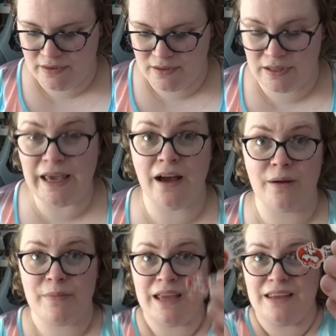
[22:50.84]
yeah,
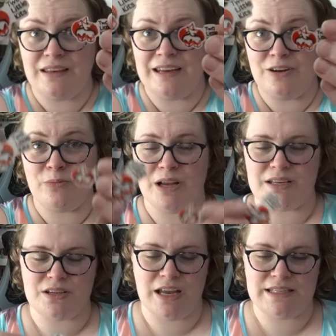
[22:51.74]
I'm making
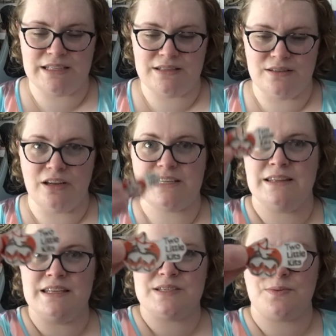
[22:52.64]
Needleminders. I did
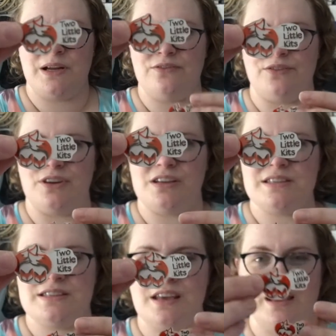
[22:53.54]
this one
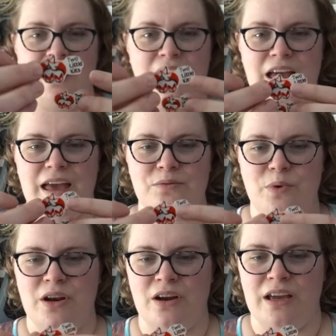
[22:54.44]
first, and
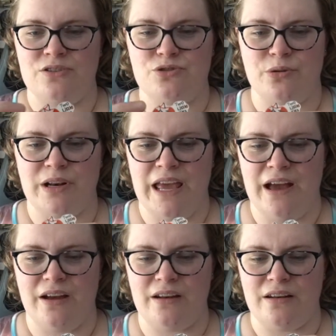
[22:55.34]
when I drew it
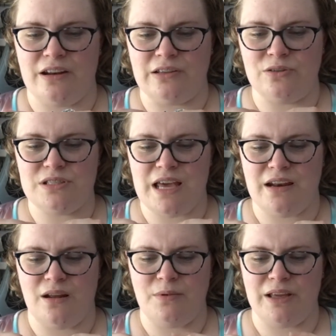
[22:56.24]
out and I looked at it,
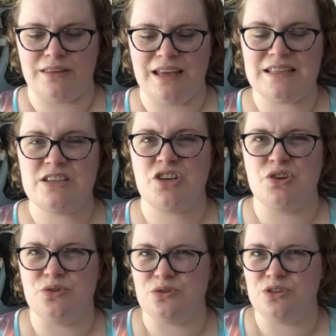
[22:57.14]
I'm like, that's
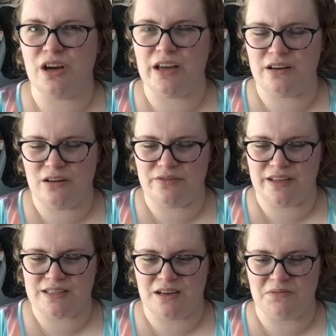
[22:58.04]
huge. I don't know if
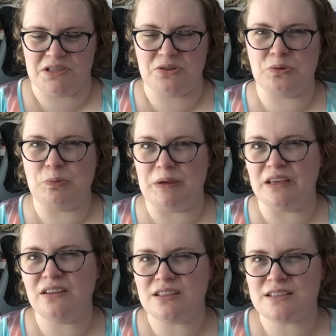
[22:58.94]
that's going to be too
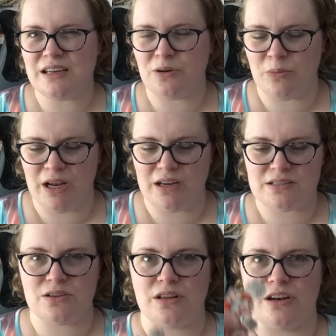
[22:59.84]
big as a Needleminder.
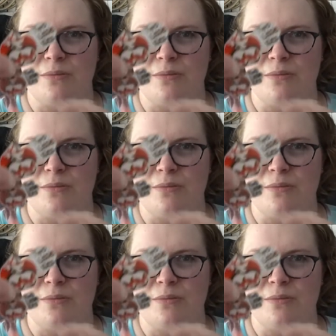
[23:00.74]
So then I